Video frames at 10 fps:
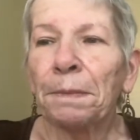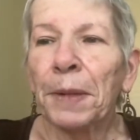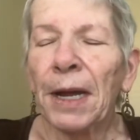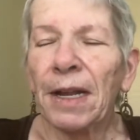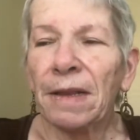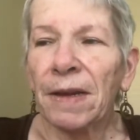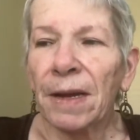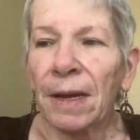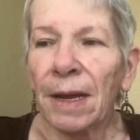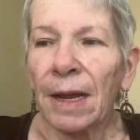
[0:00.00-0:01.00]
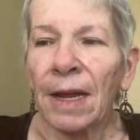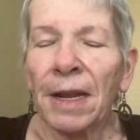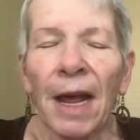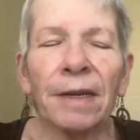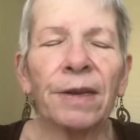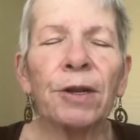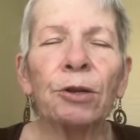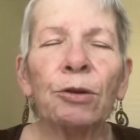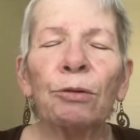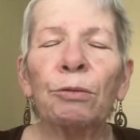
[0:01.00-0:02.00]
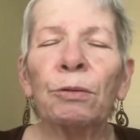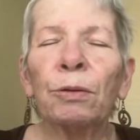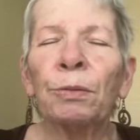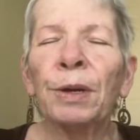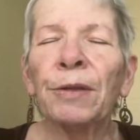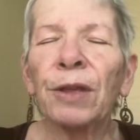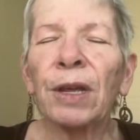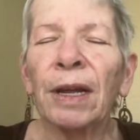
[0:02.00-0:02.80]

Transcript: but it has to do with